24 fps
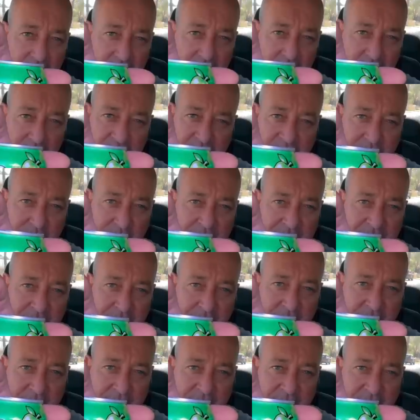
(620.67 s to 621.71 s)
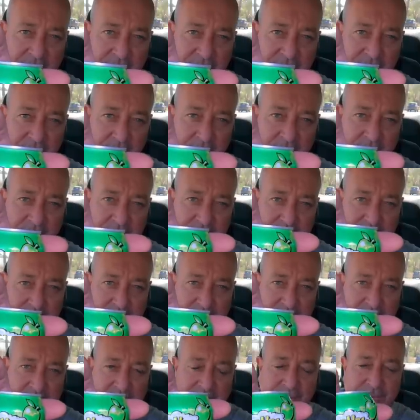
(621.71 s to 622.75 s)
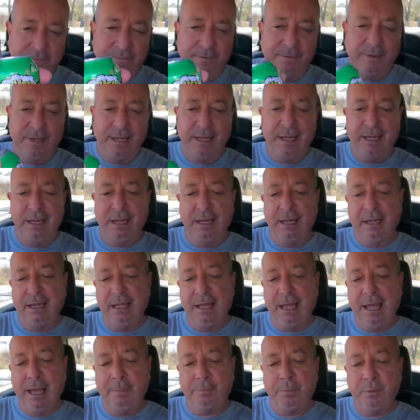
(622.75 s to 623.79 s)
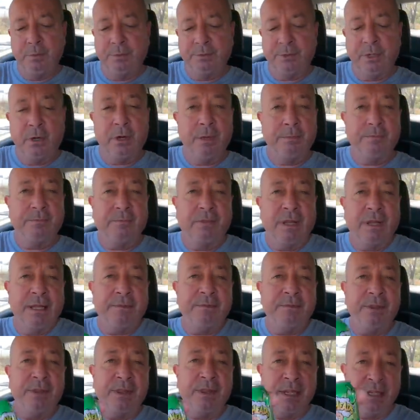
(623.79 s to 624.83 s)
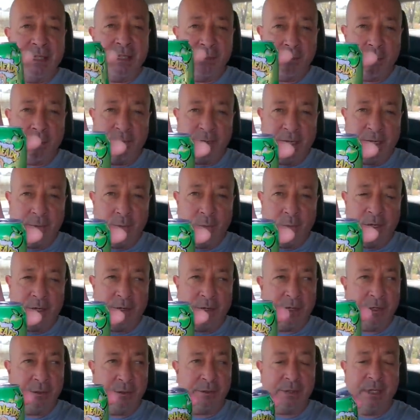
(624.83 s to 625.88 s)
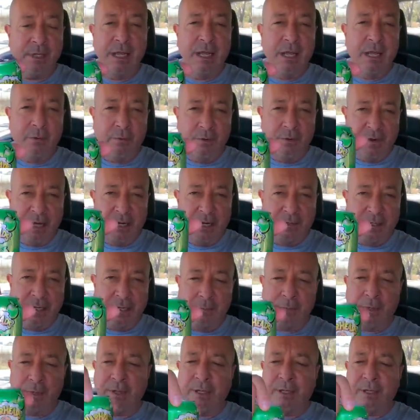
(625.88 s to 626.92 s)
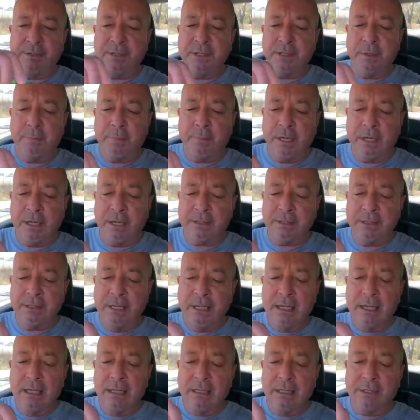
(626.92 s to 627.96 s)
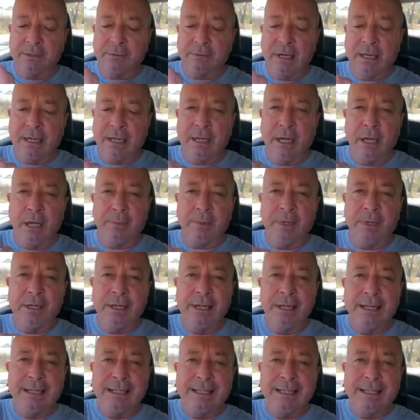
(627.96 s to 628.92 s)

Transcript: I'm expecting big things from this. I love apple-type flavoured things. We've had one of those. We've had a couple of those in the past. Let's crack it open.